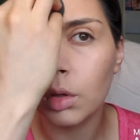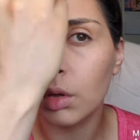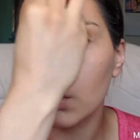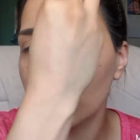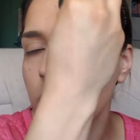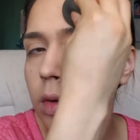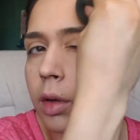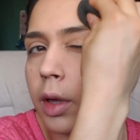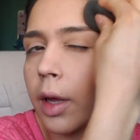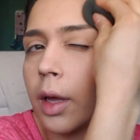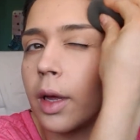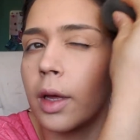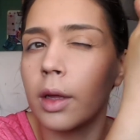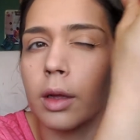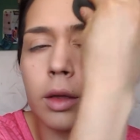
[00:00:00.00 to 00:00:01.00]

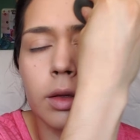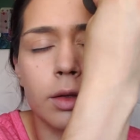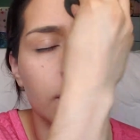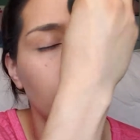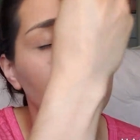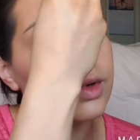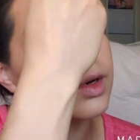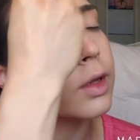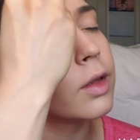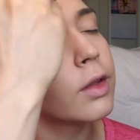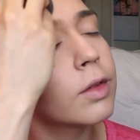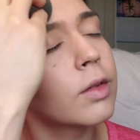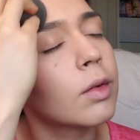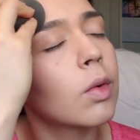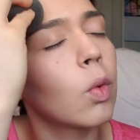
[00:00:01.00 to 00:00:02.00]
Okay, someone
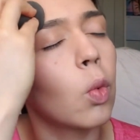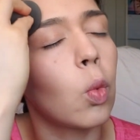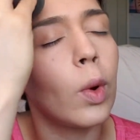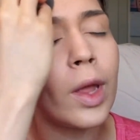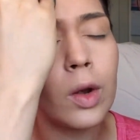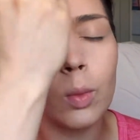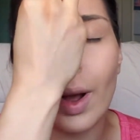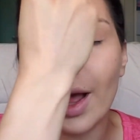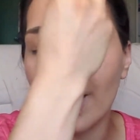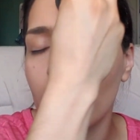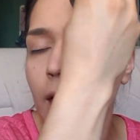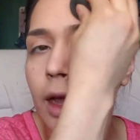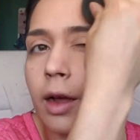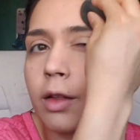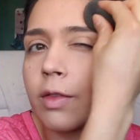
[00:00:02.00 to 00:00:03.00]
is weed
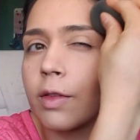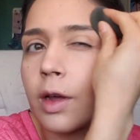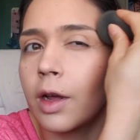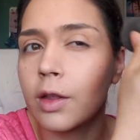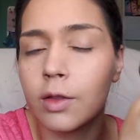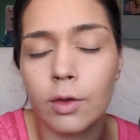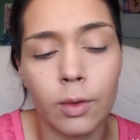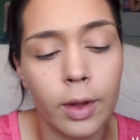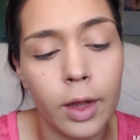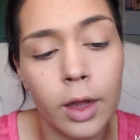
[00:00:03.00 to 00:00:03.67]
whacking outside, so